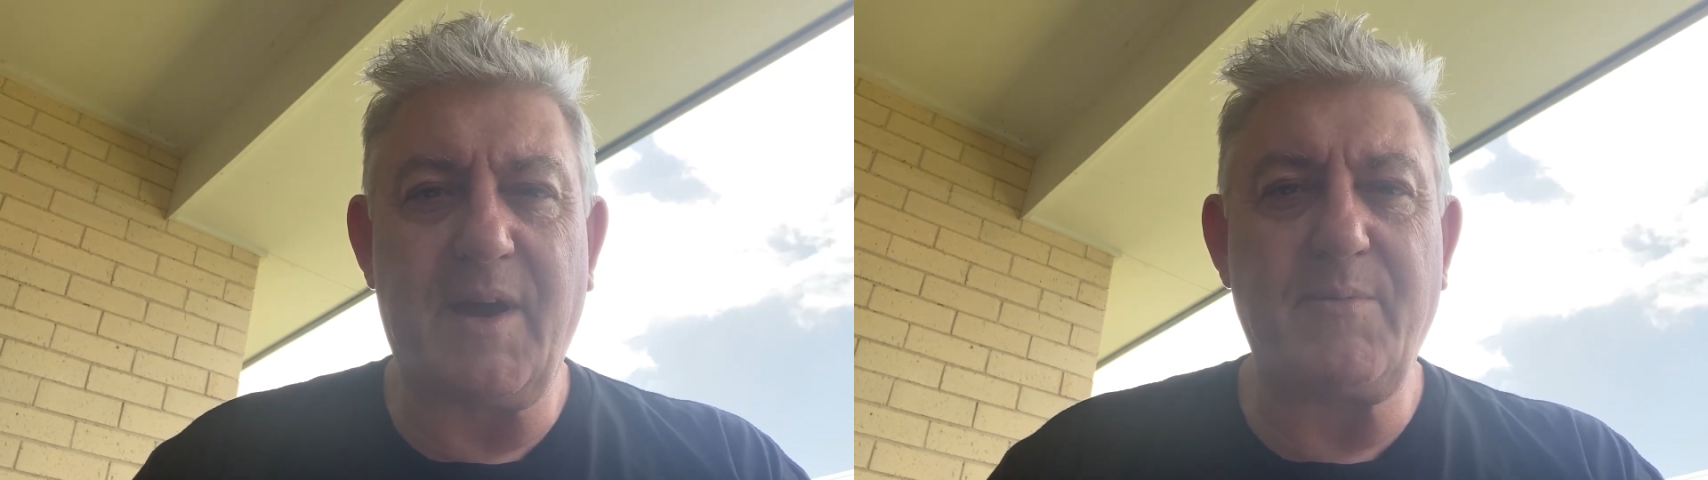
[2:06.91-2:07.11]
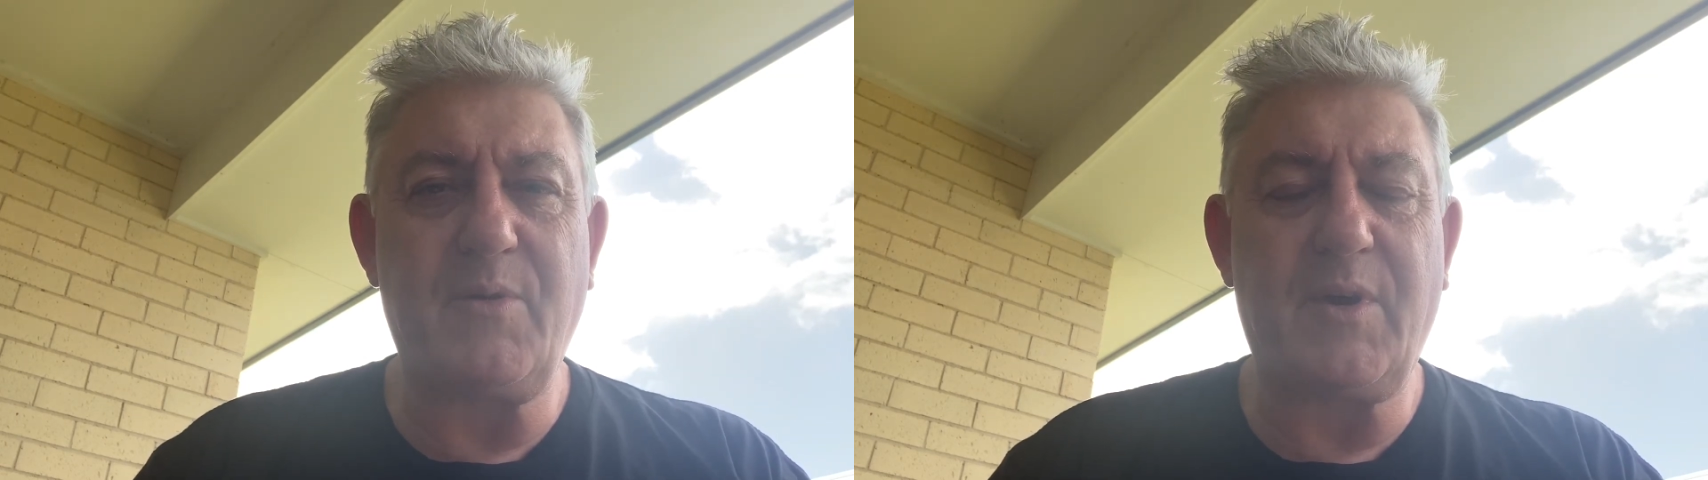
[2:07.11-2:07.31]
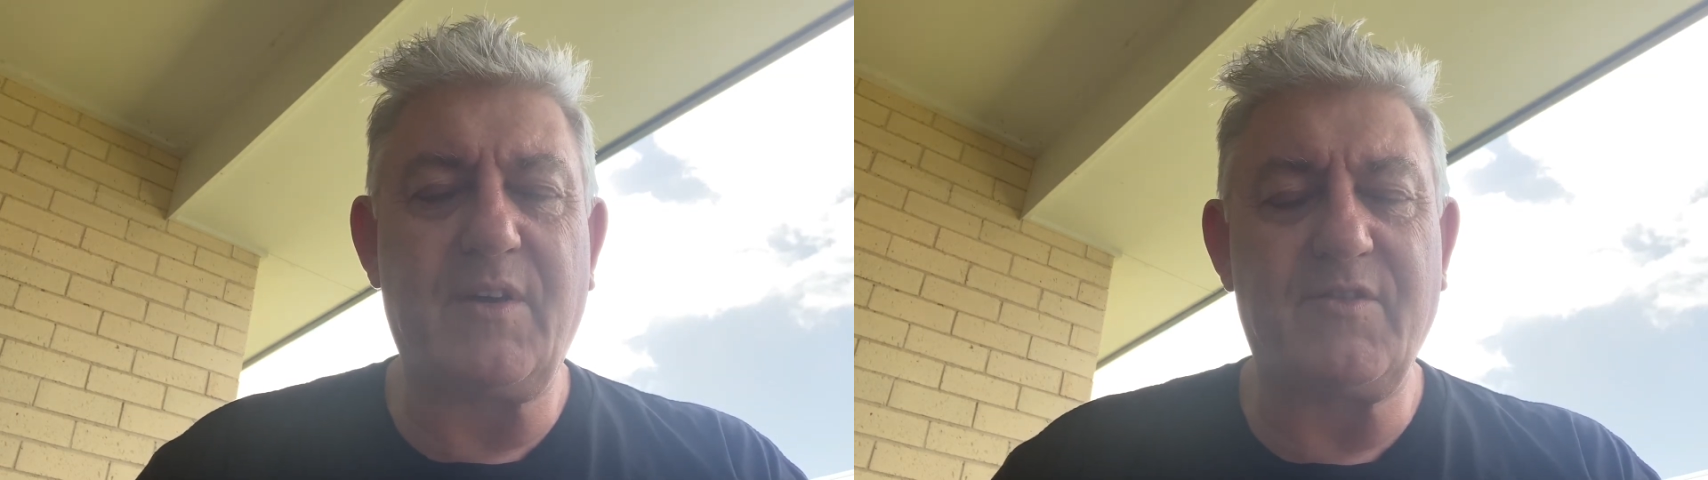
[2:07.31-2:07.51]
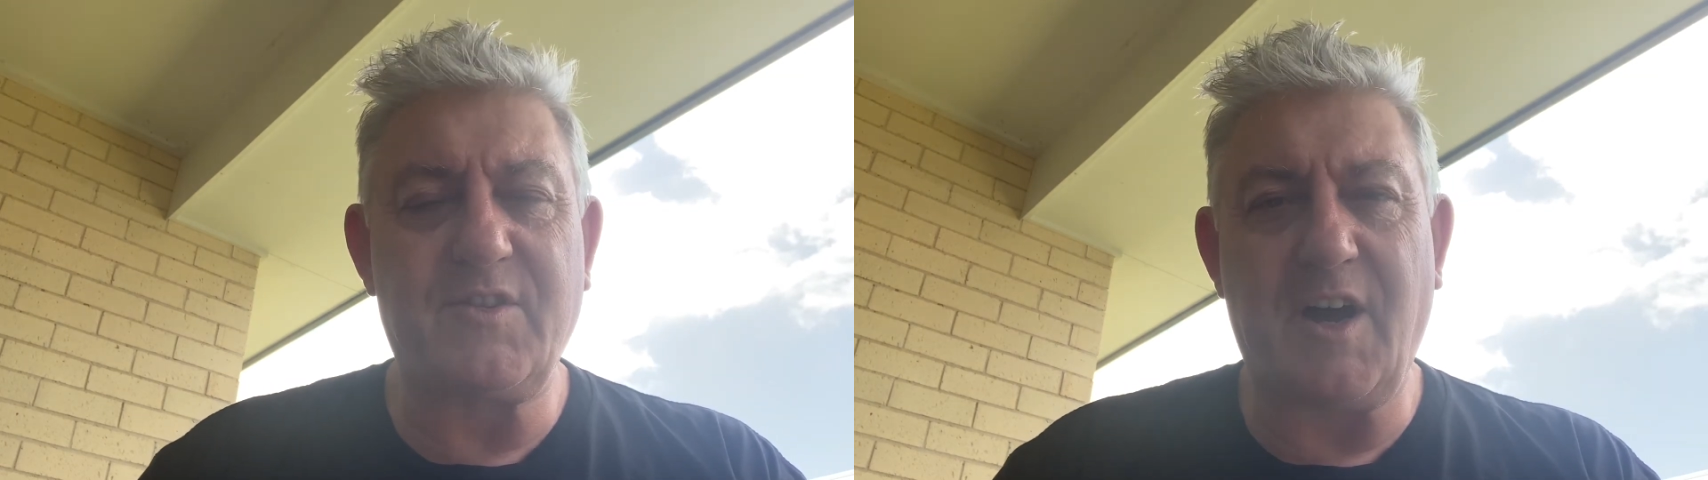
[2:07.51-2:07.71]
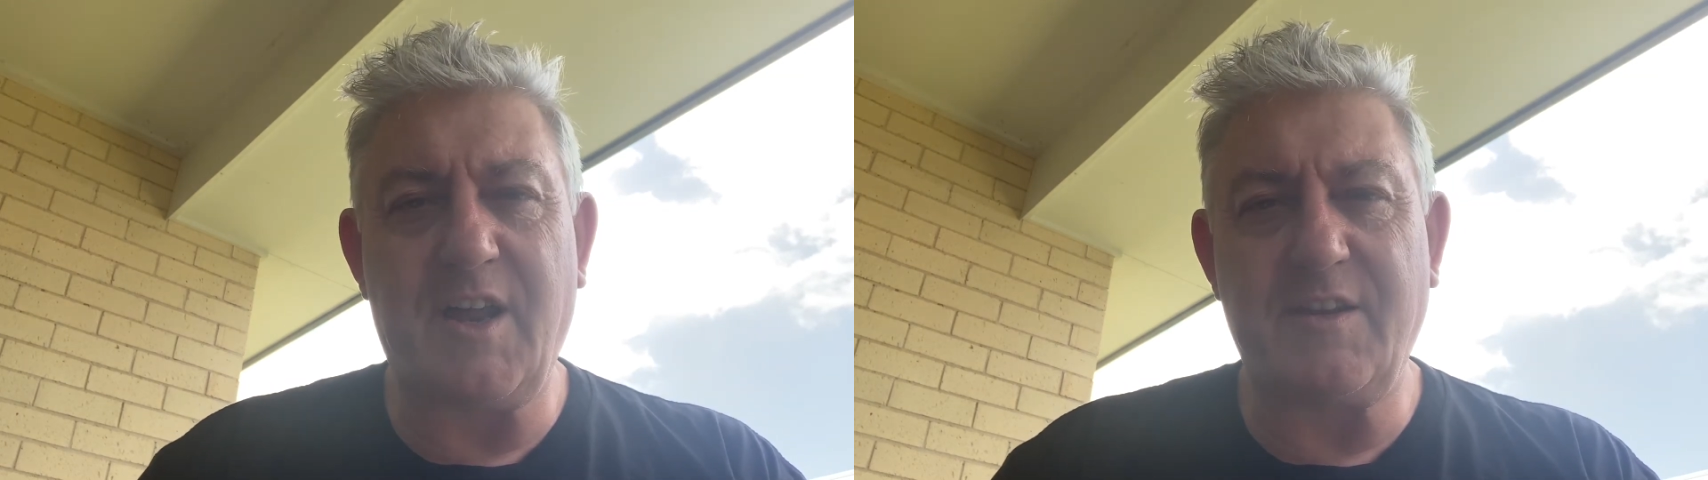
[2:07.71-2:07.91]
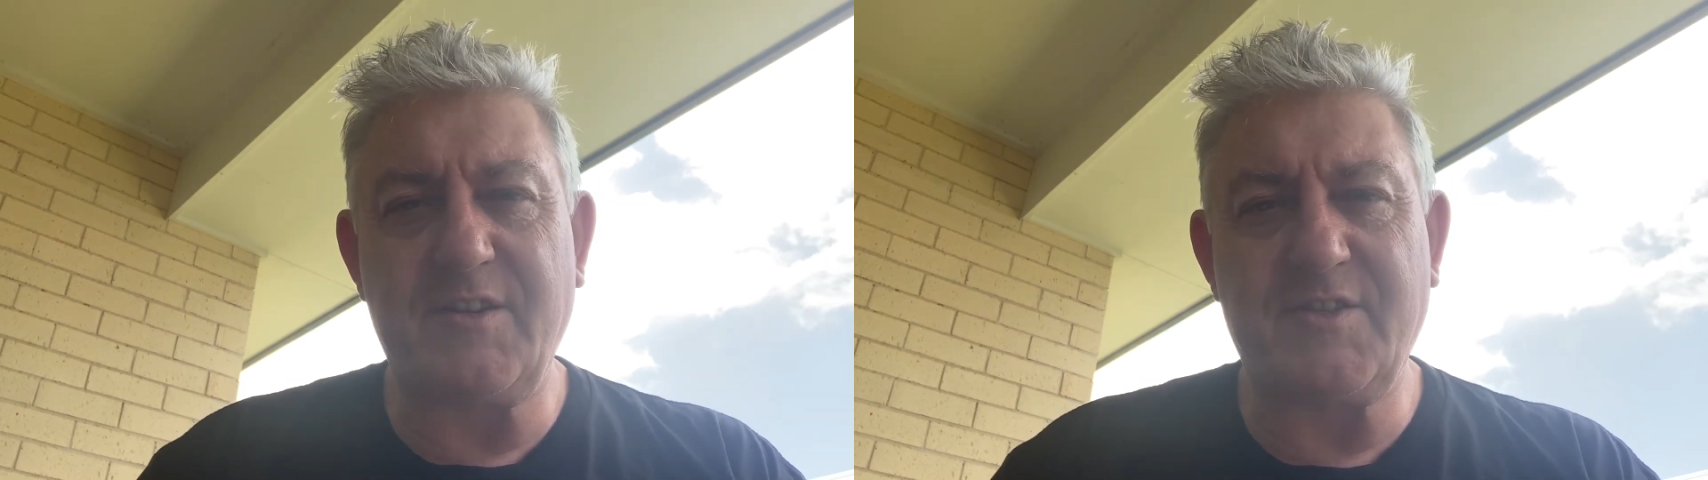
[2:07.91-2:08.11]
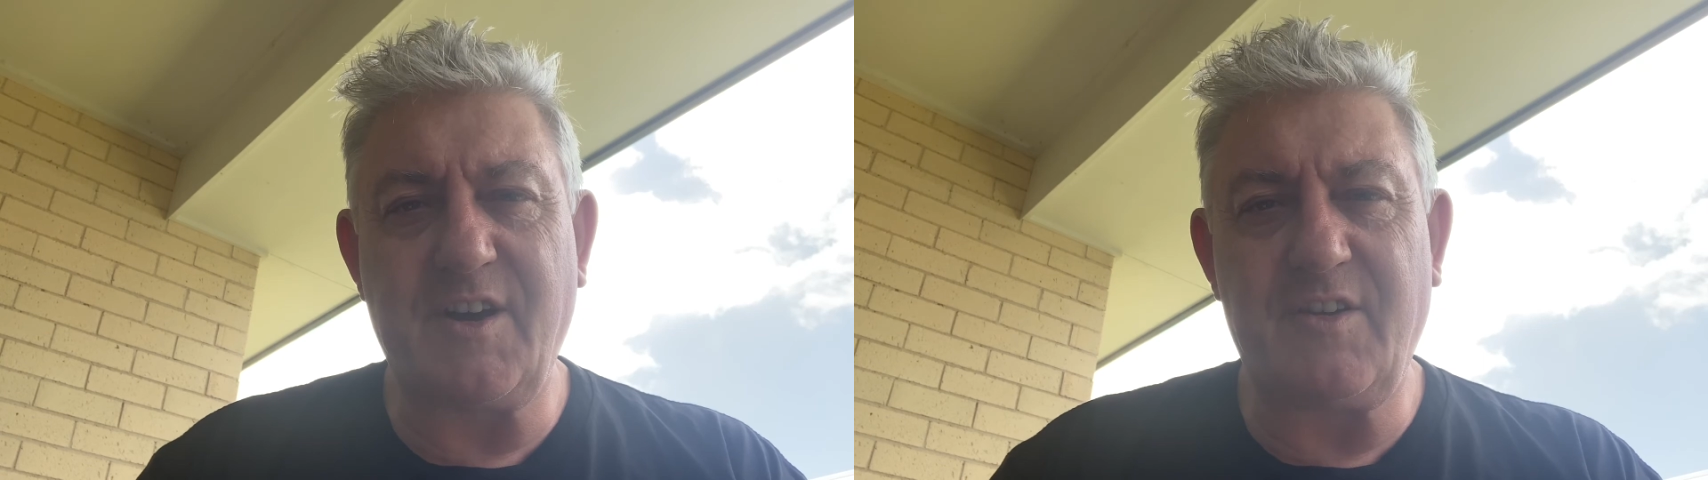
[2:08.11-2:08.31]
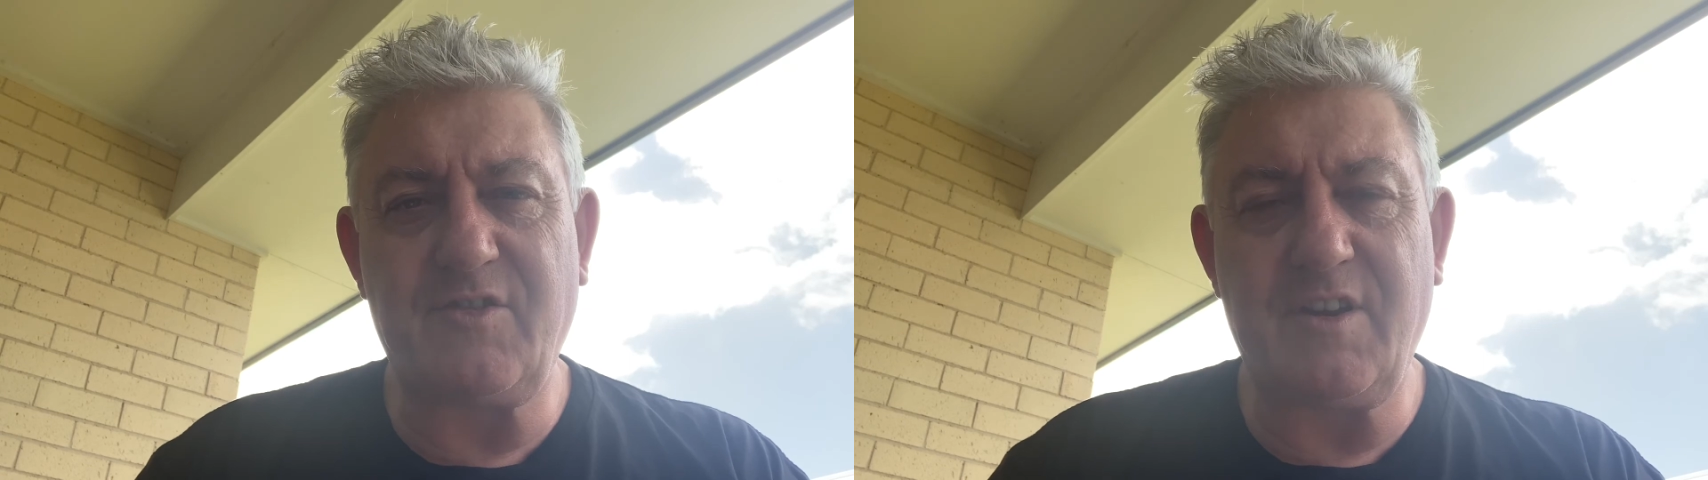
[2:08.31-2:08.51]
maybe we can start a
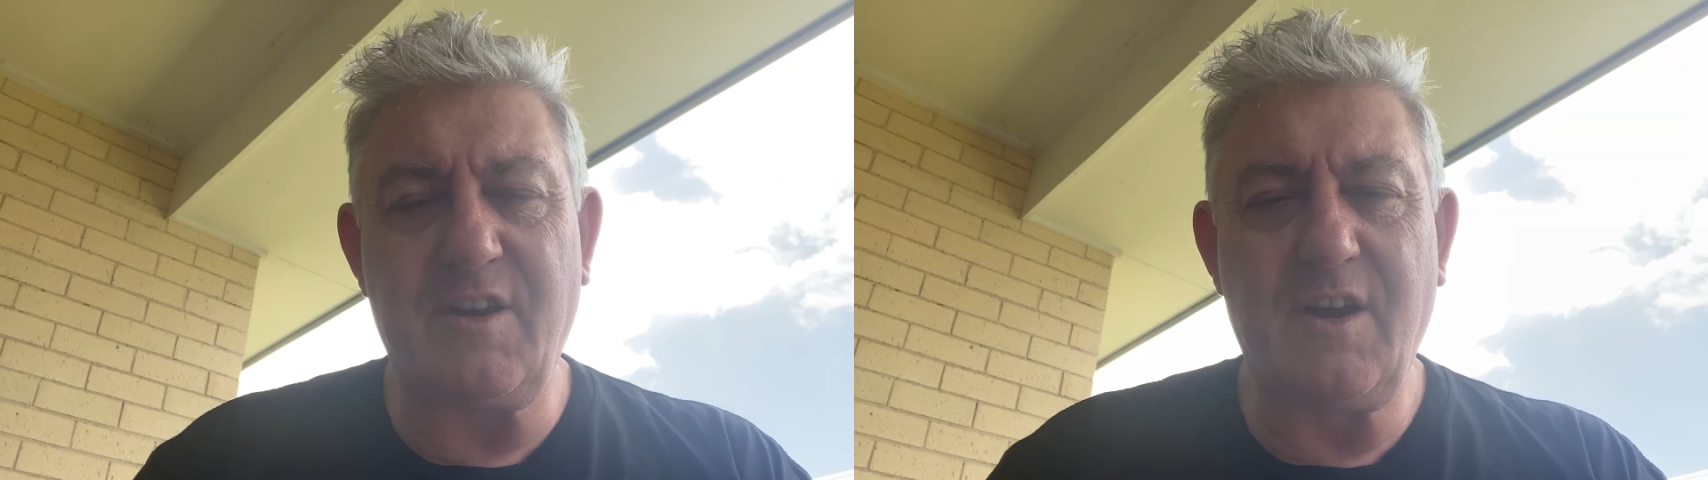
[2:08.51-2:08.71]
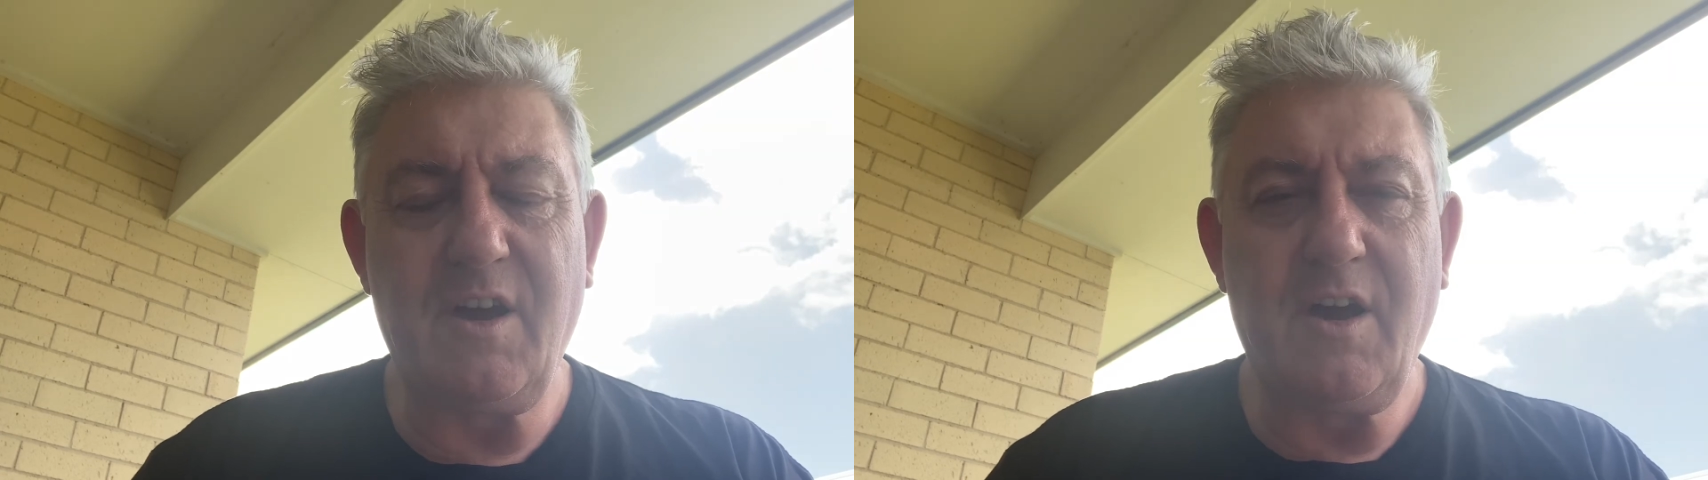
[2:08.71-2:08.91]
discussion